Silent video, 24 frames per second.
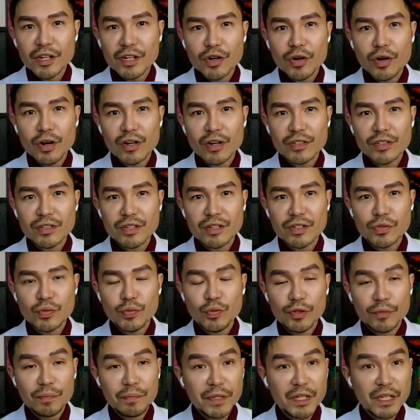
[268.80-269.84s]
The causes
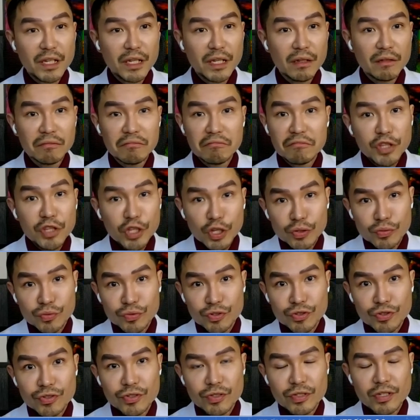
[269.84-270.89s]
would be
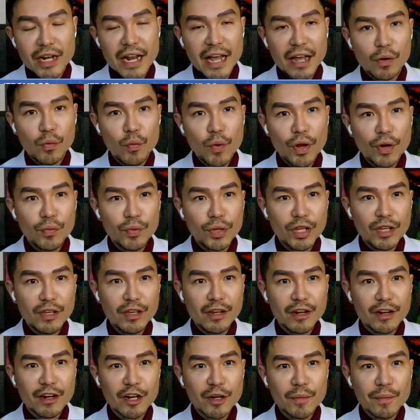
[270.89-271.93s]
news, like when we
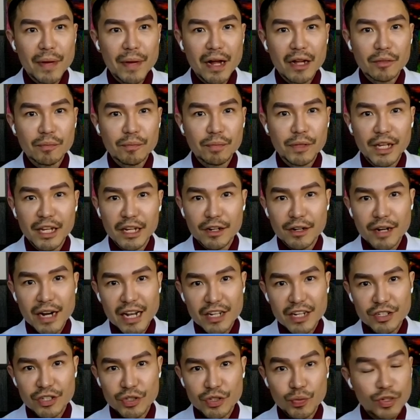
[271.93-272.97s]
hear about plane
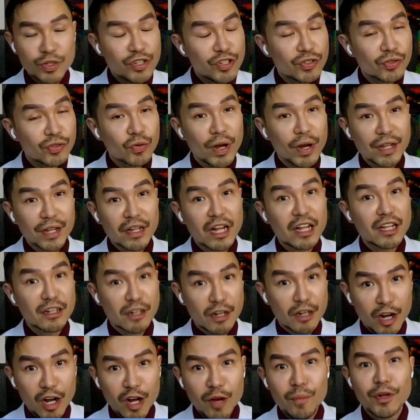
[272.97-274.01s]
crashes, which is quite
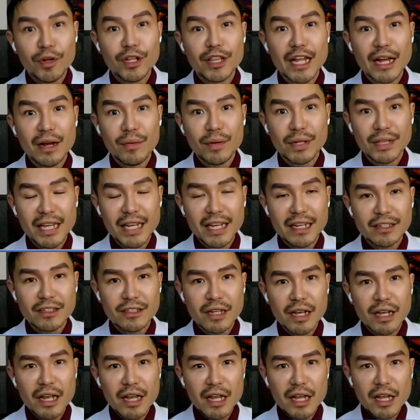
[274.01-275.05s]
uncommon
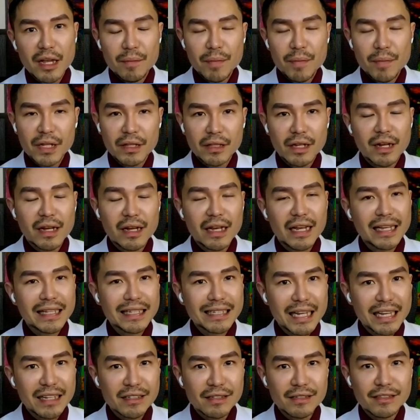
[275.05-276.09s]
nowadays, but
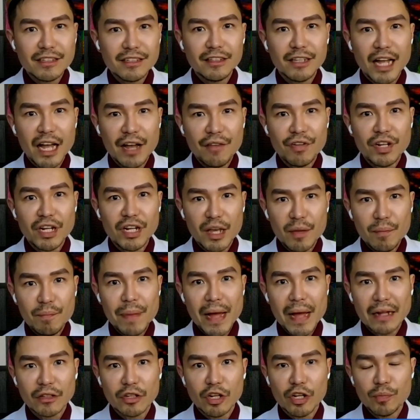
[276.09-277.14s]
it can still have an
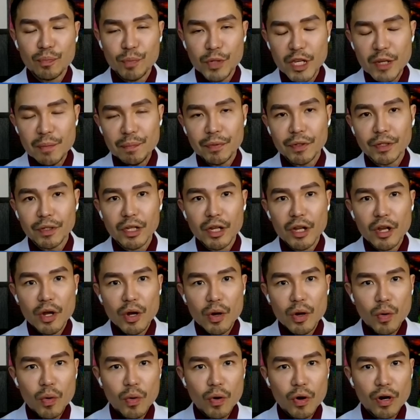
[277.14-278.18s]
impact on people,
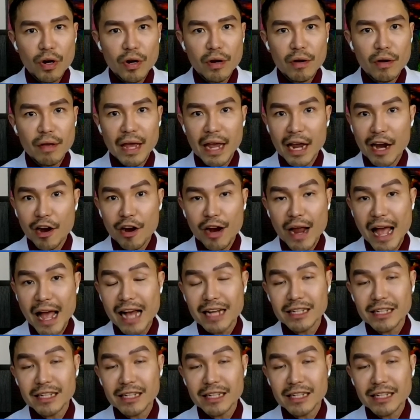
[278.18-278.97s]
or air